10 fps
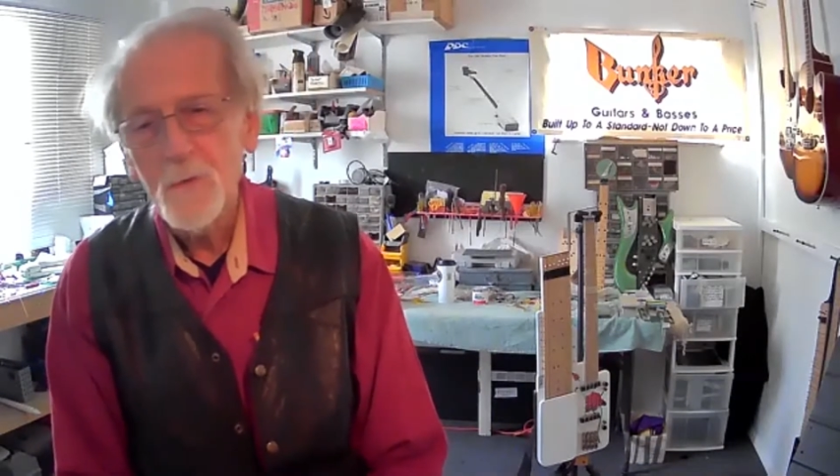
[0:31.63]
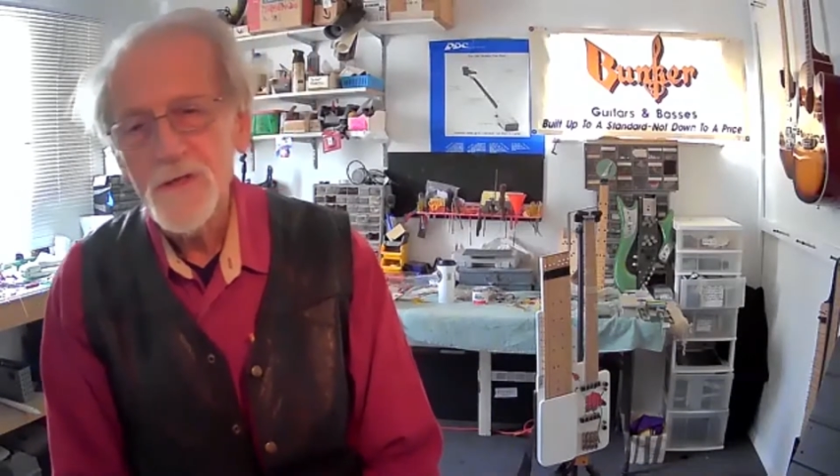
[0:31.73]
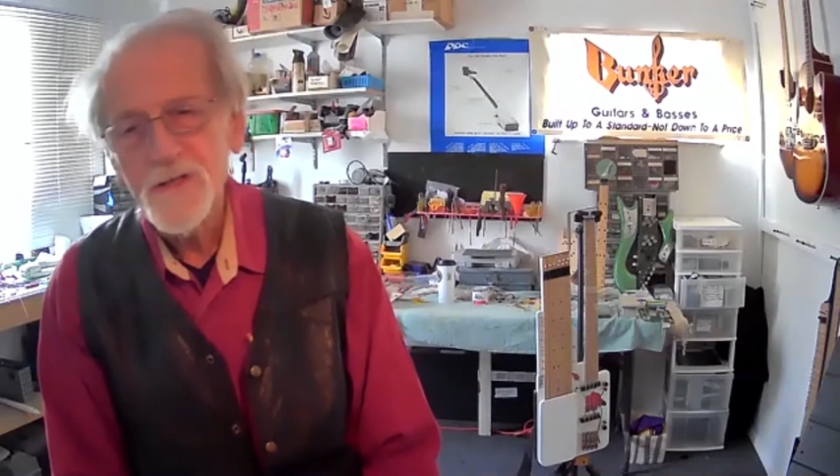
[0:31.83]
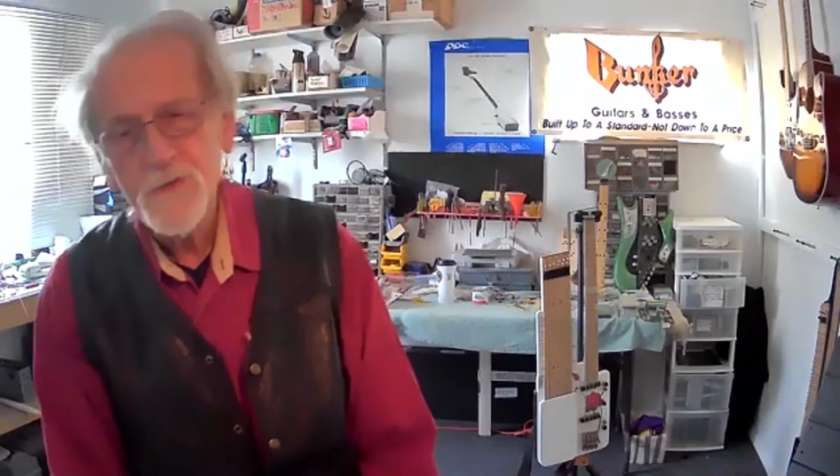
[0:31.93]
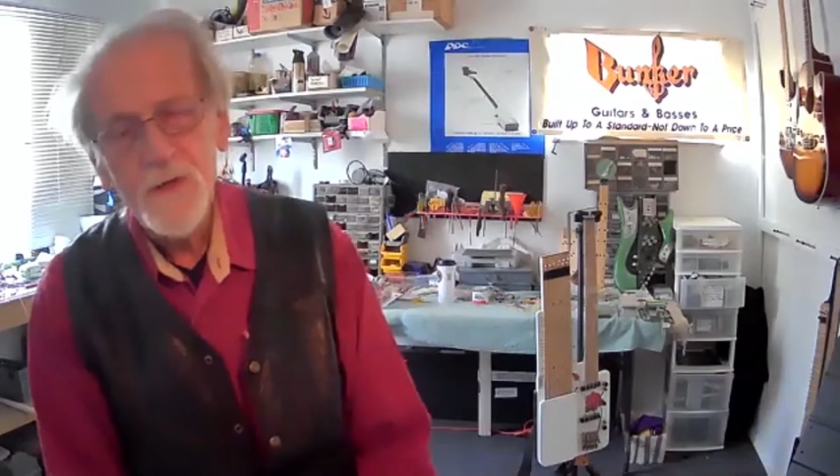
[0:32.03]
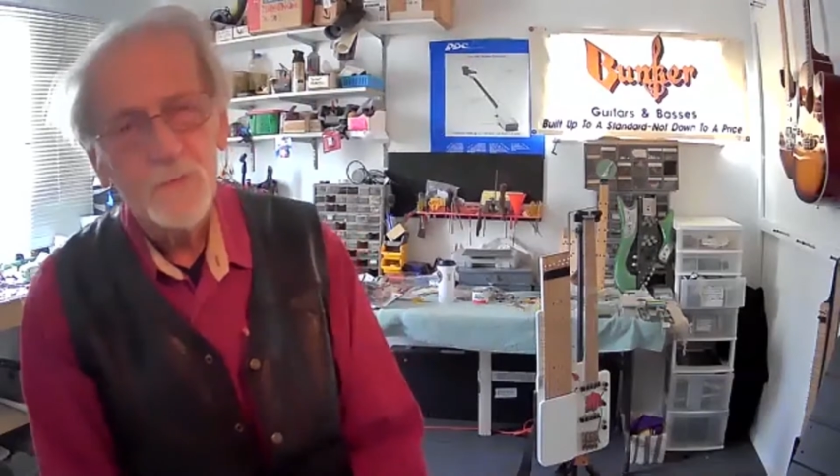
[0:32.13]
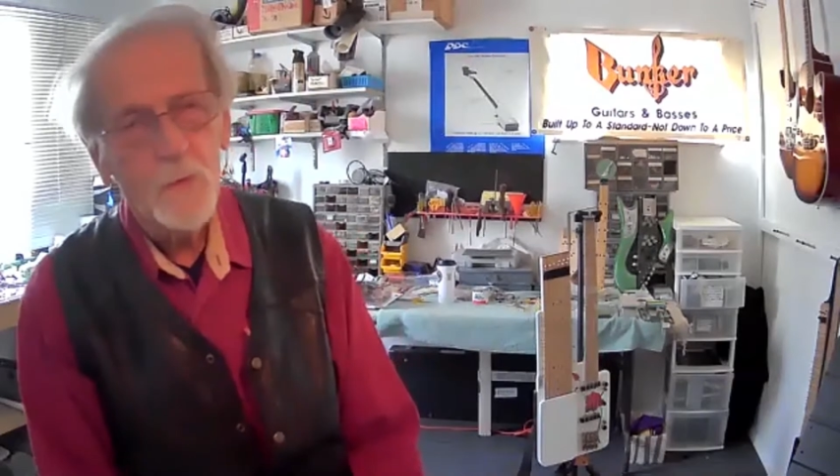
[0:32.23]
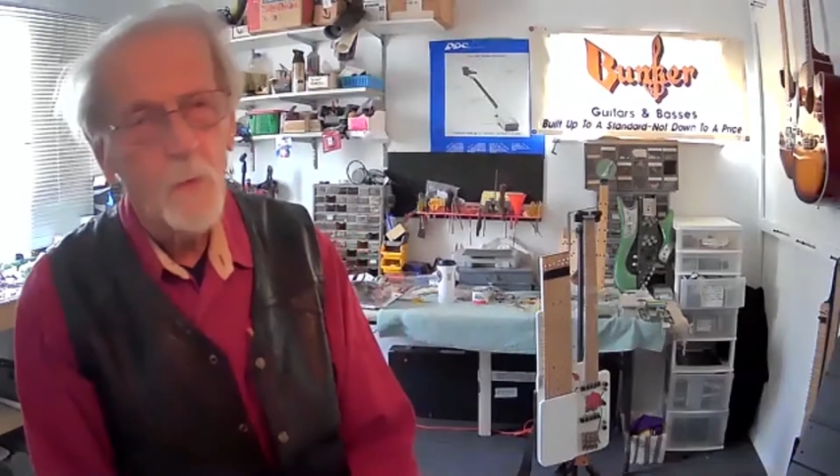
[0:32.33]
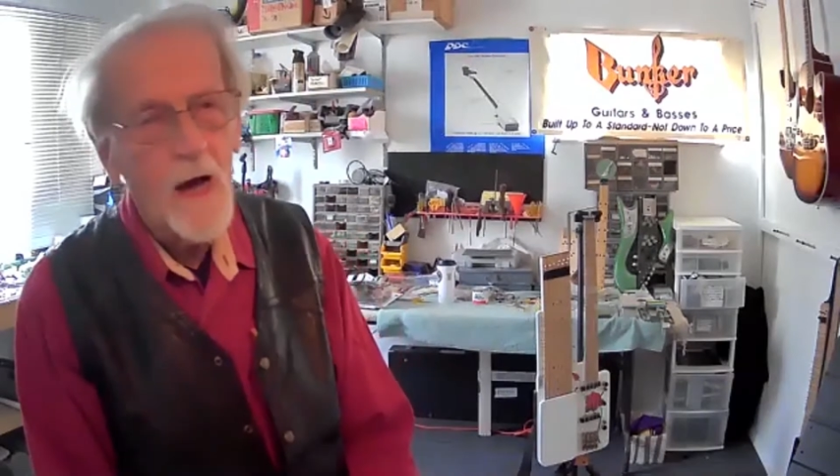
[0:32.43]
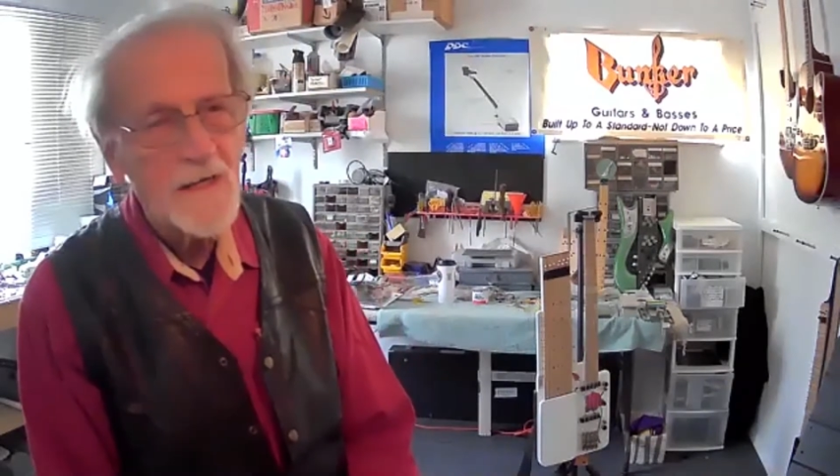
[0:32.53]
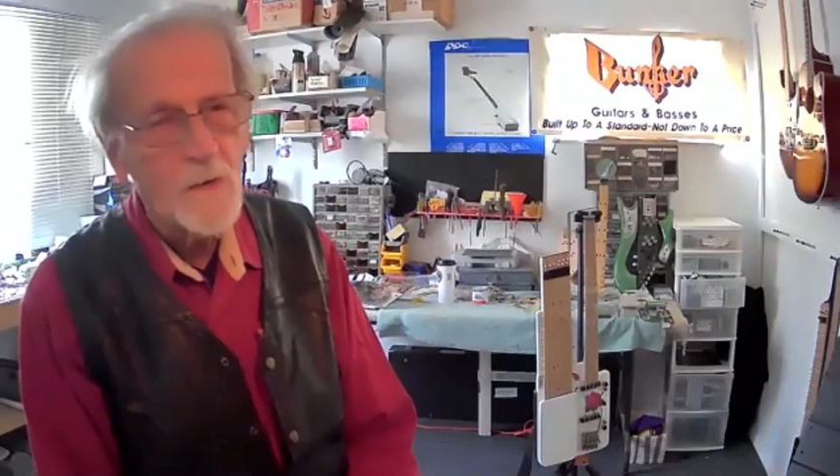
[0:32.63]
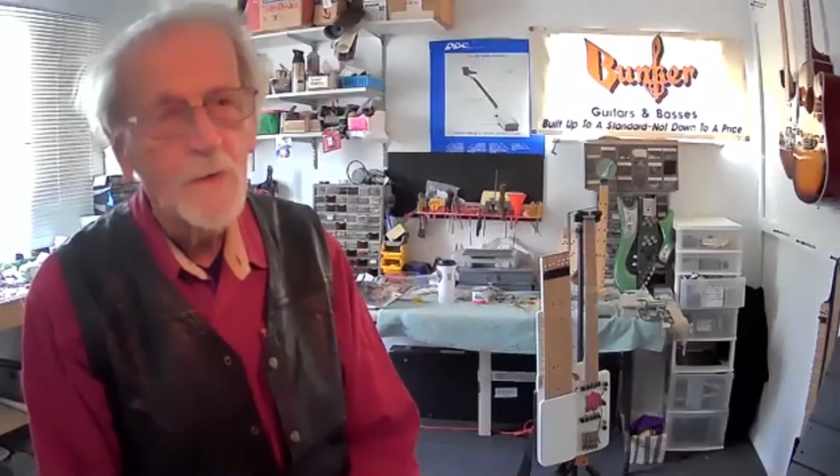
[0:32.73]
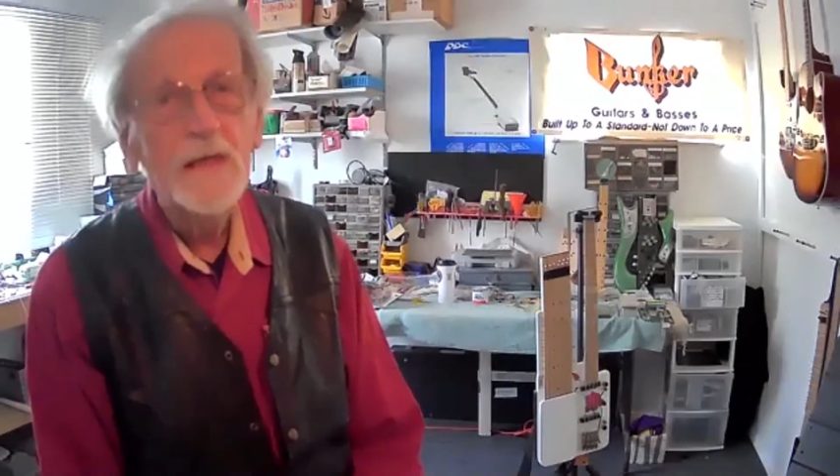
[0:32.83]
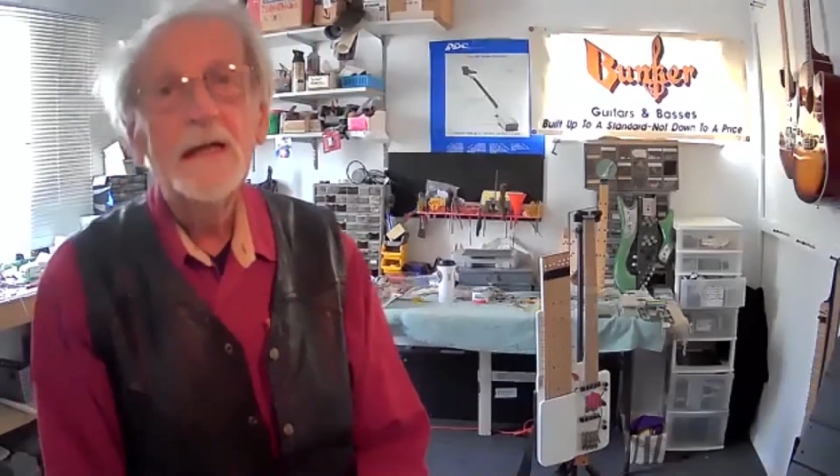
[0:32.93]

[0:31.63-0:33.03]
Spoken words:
where the strings were wider,